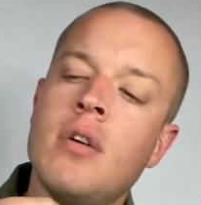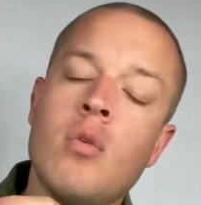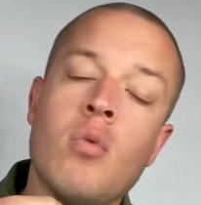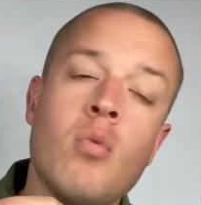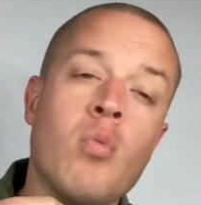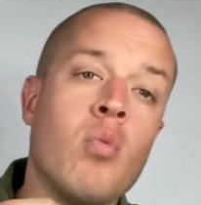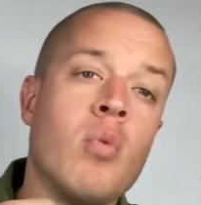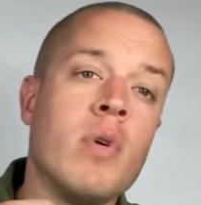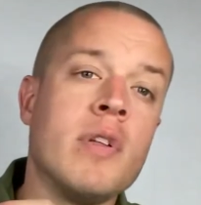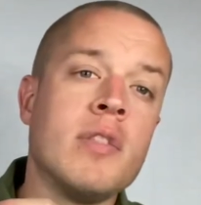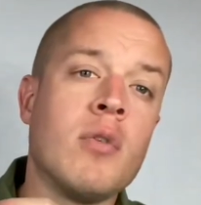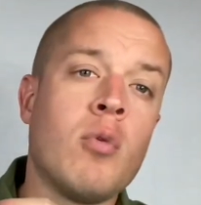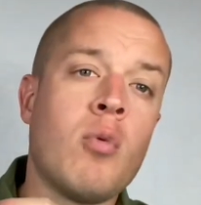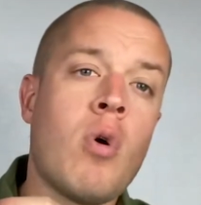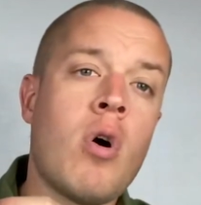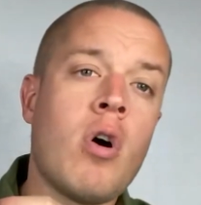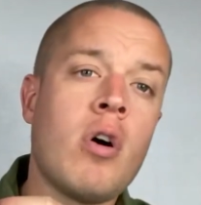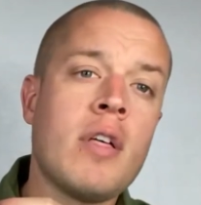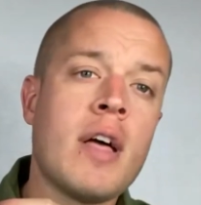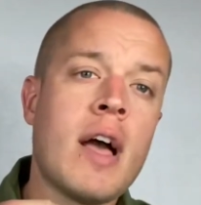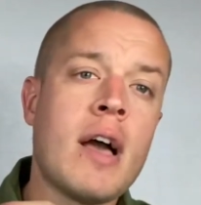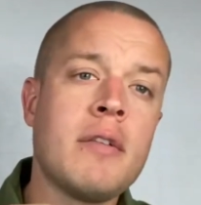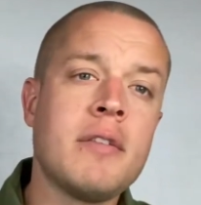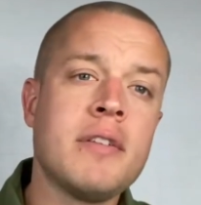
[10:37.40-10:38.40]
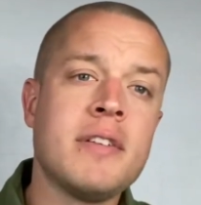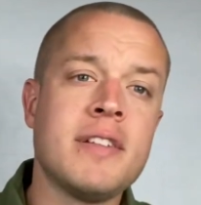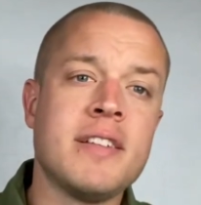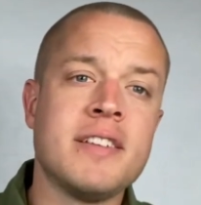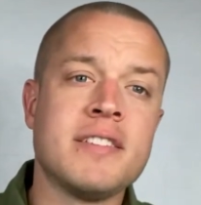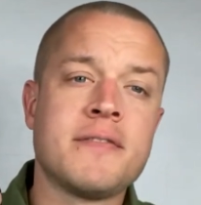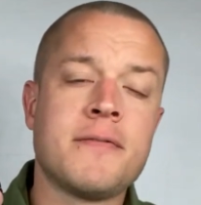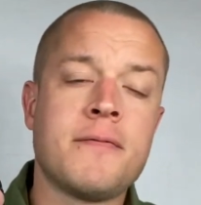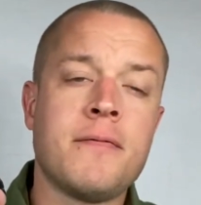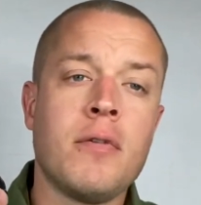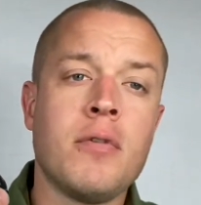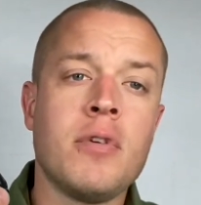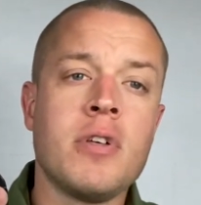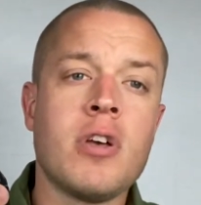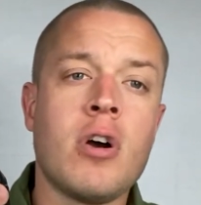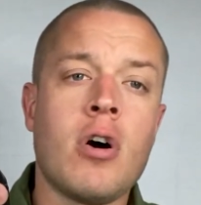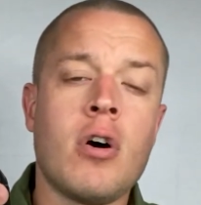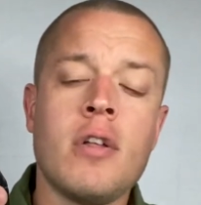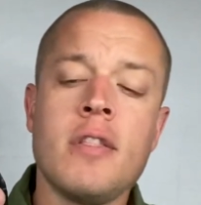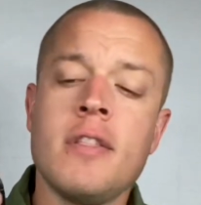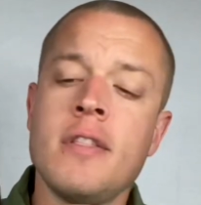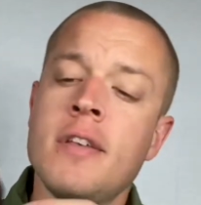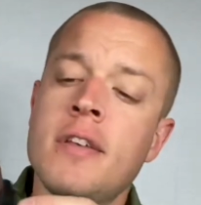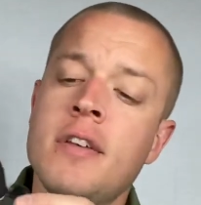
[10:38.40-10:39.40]
When the wall outlet is fully
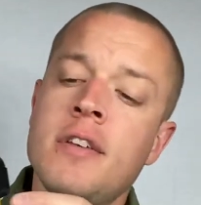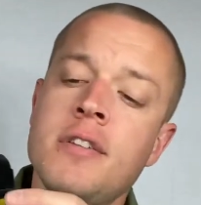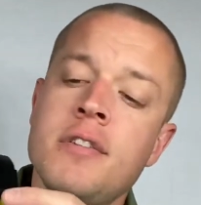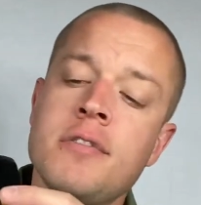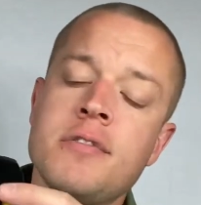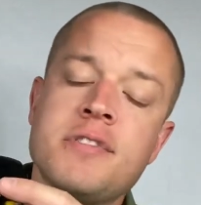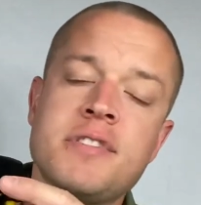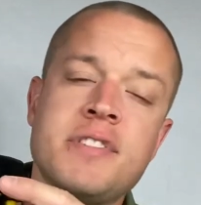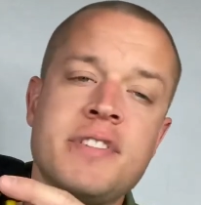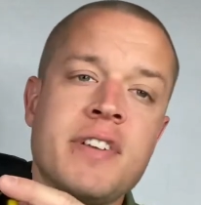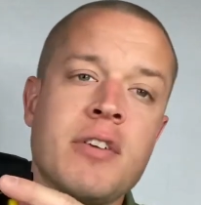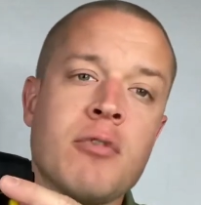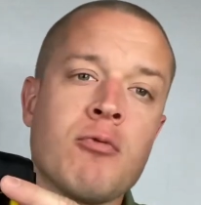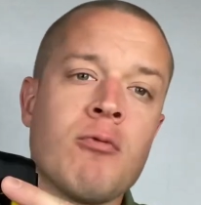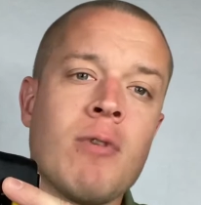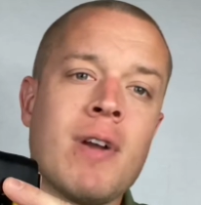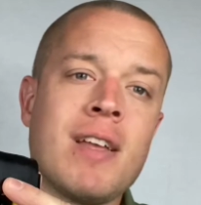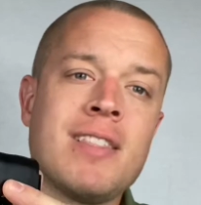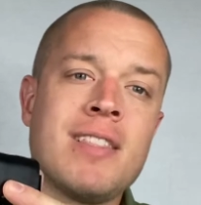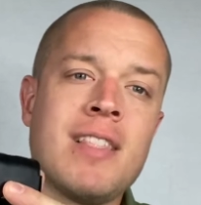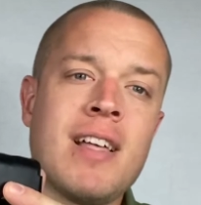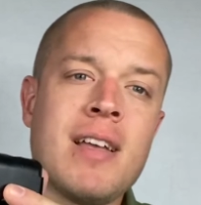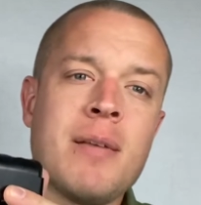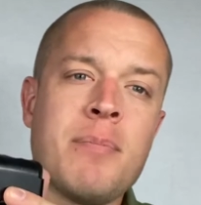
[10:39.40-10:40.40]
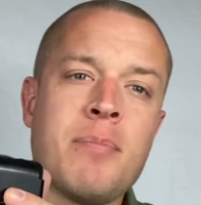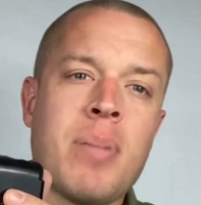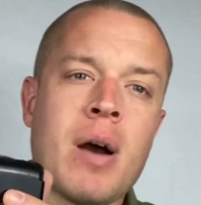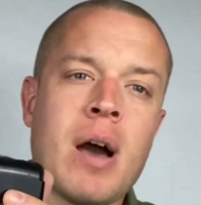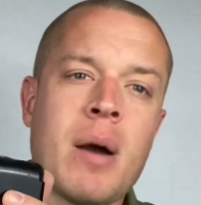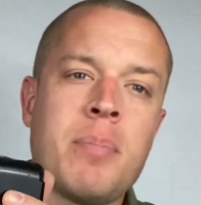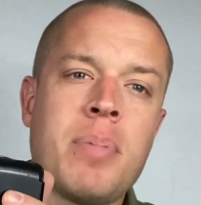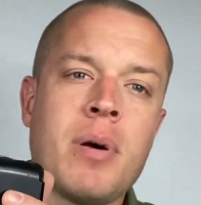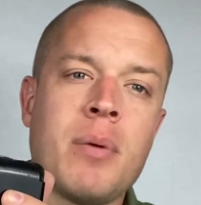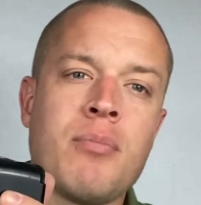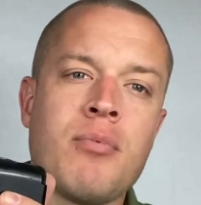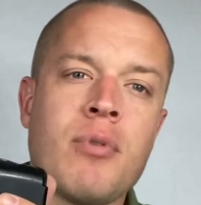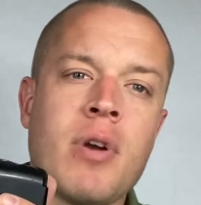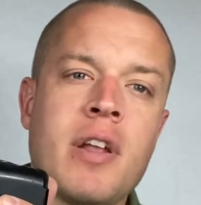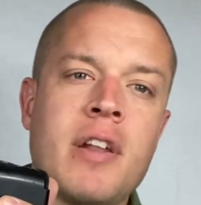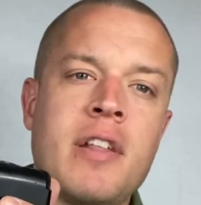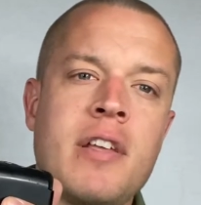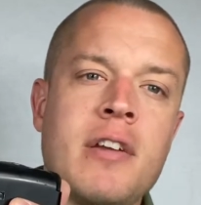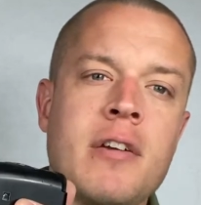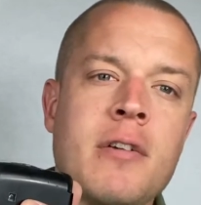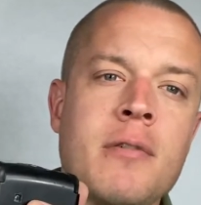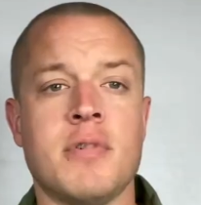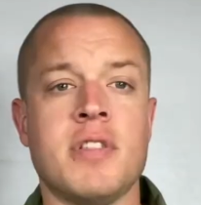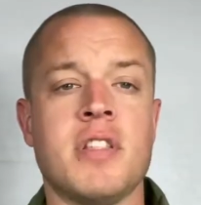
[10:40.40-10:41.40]
on, you'll see a red light pop up right
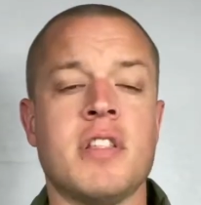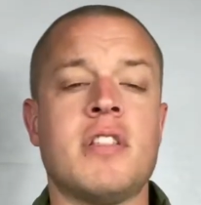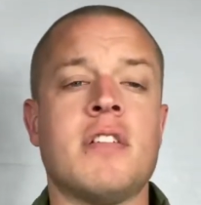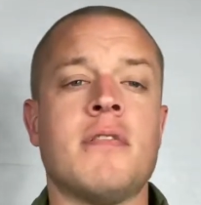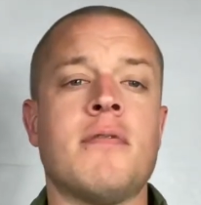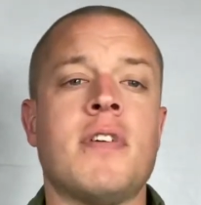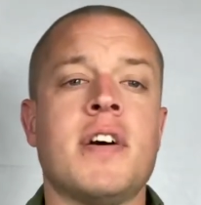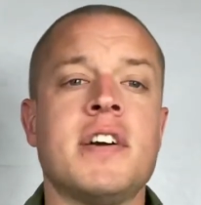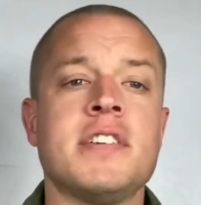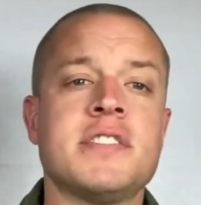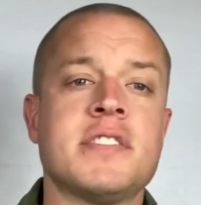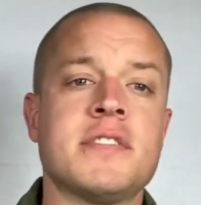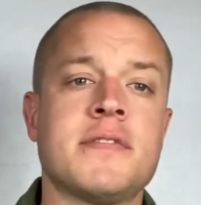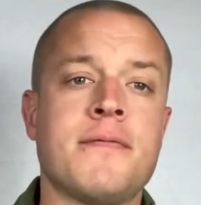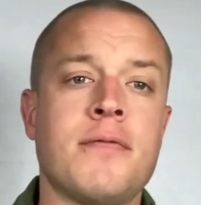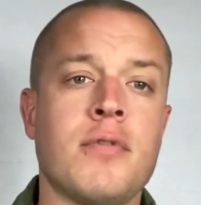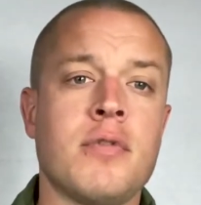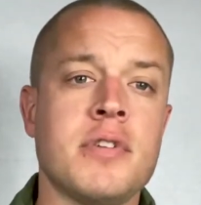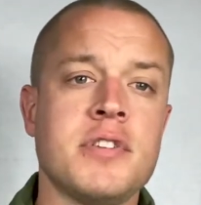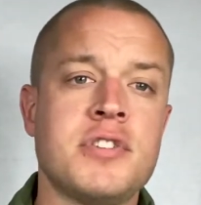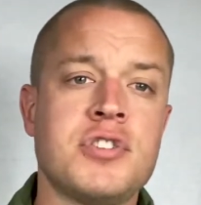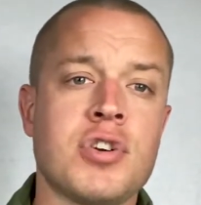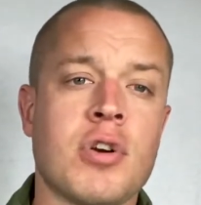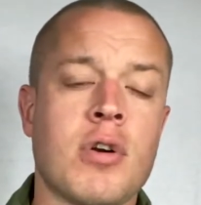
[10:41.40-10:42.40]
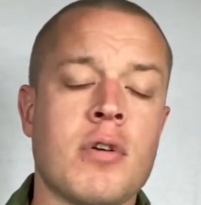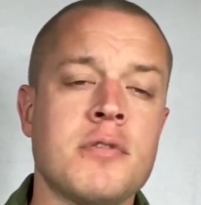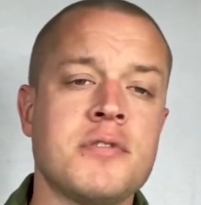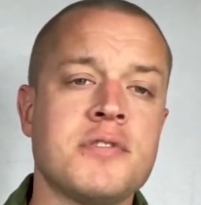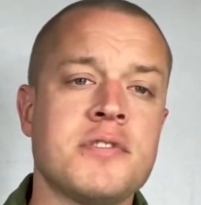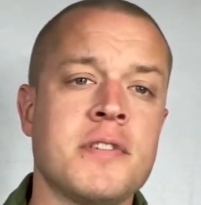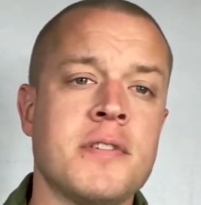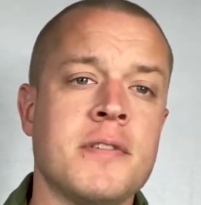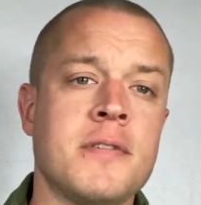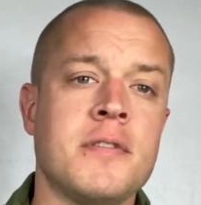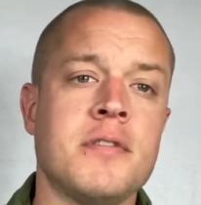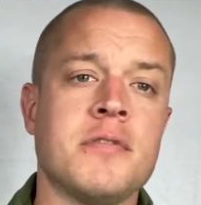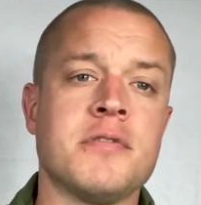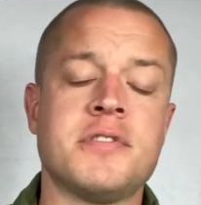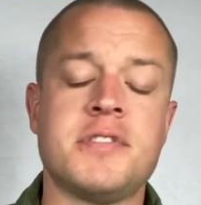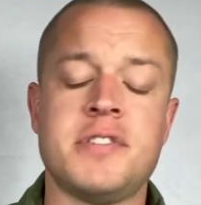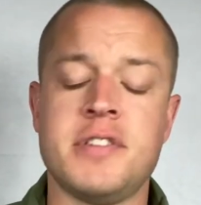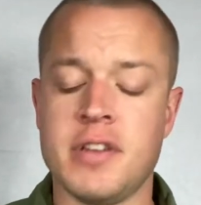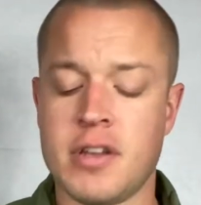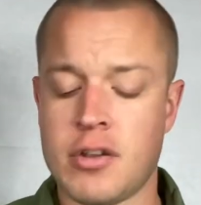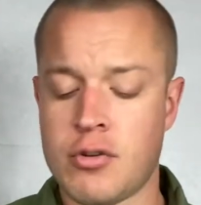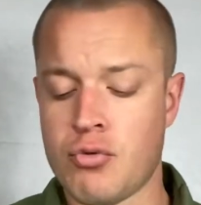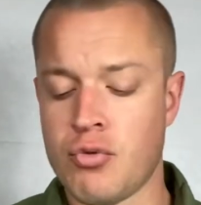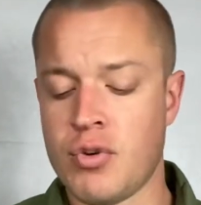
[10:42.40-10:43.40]
here. When the device is fully charged, you'll
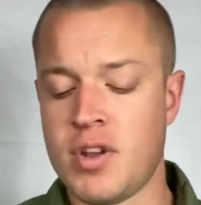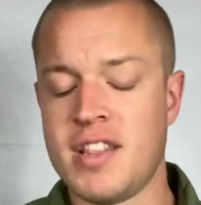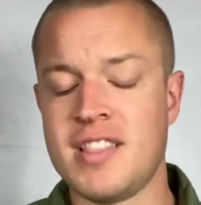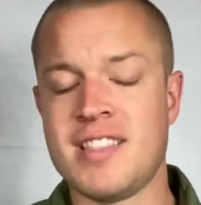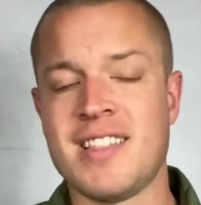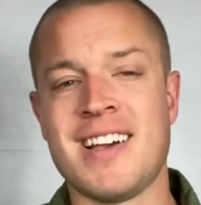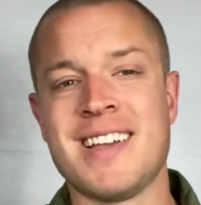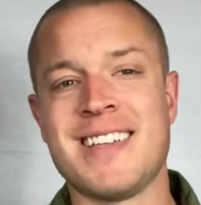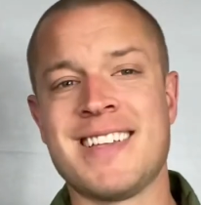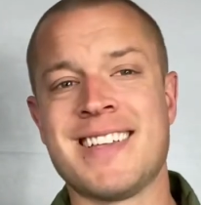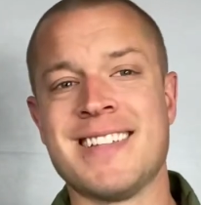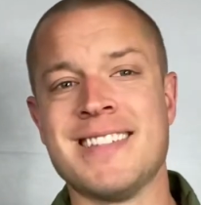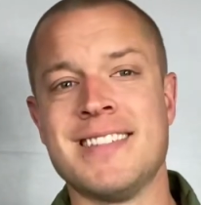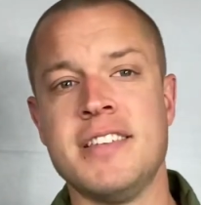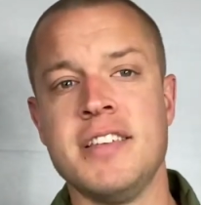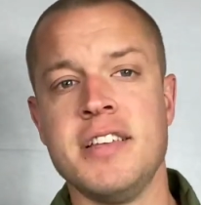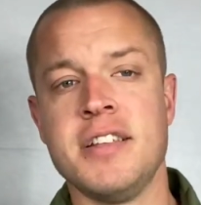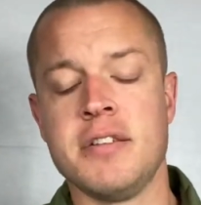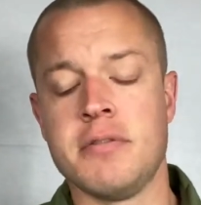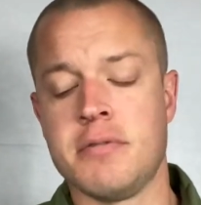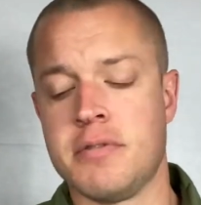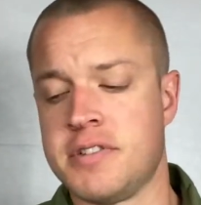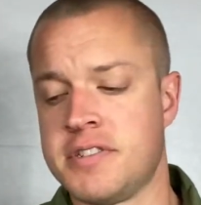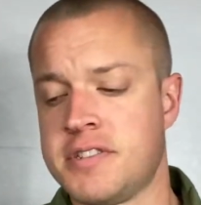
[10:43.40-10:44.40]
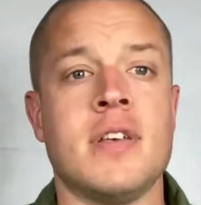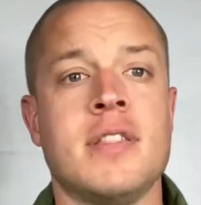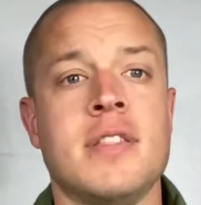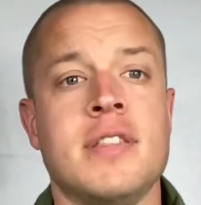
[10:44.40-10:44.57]
see a green light continuous.